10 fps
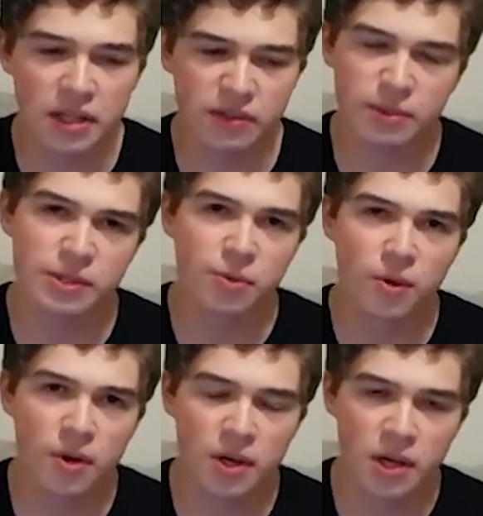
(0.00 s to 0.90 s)
different
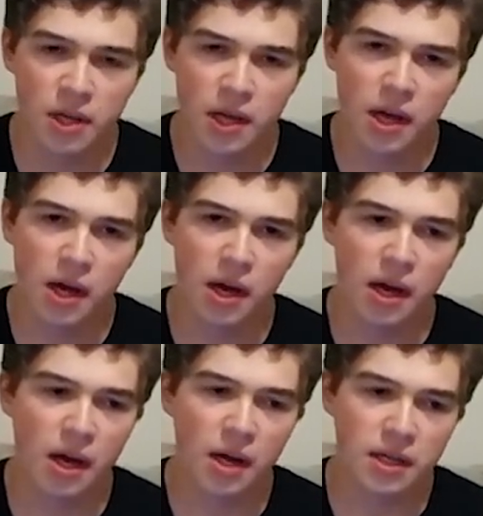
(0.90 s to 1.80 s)
Matoran
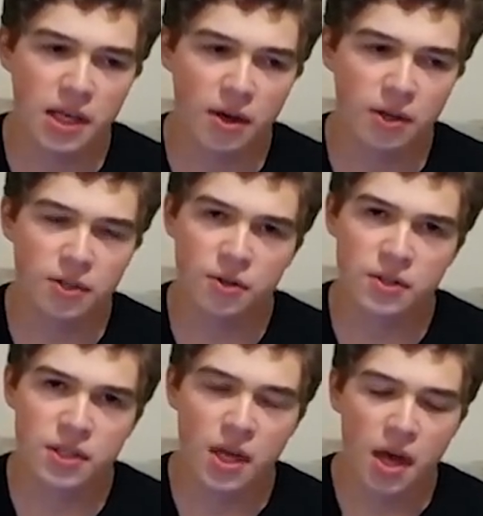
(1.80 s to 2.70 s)

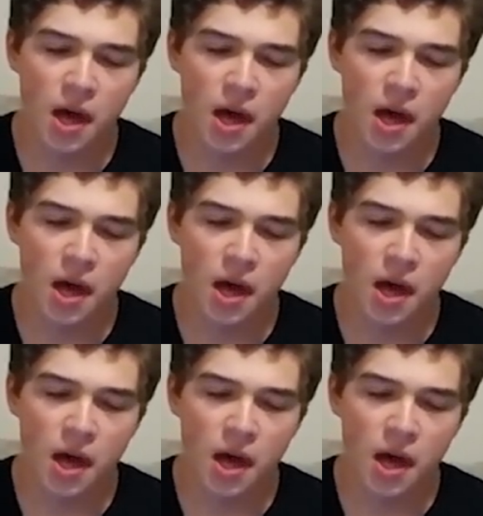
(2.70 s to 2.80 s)
characters.